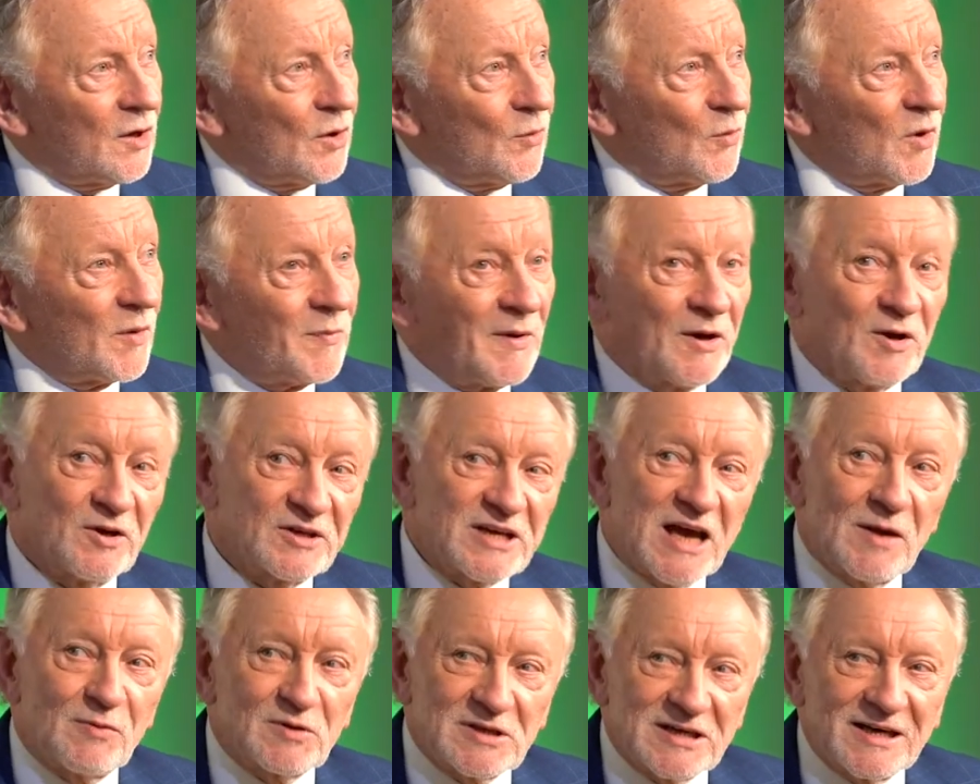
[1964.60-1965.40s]
Well,
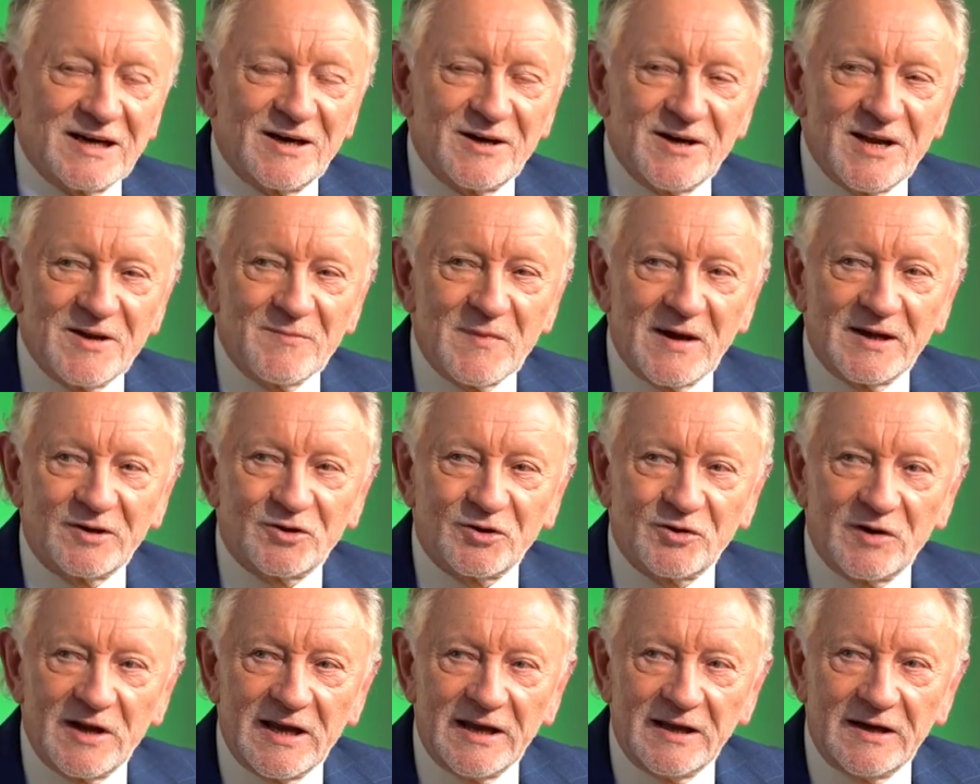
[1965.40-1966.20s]
because I was learning my
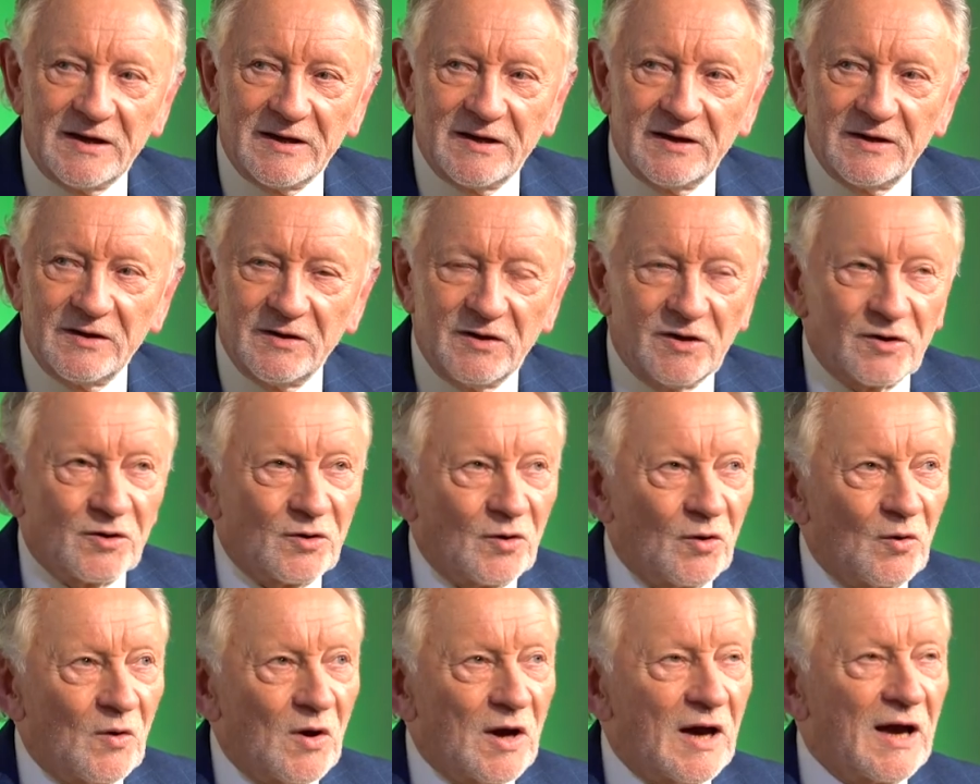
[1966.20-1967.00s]
trade, you
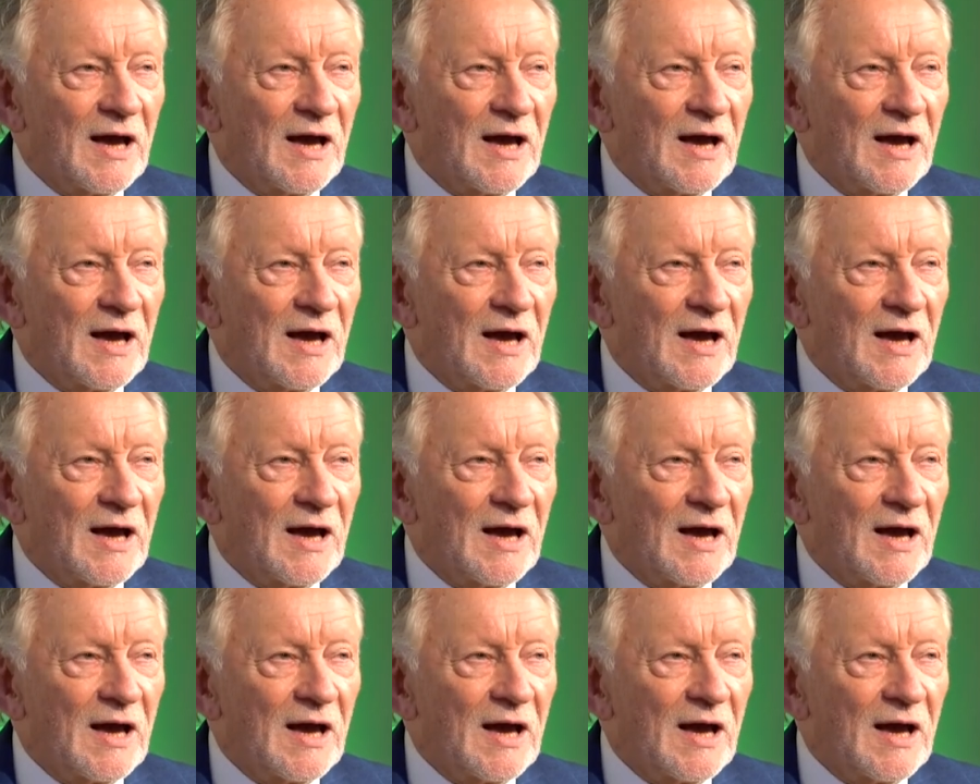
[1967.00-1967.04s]
know.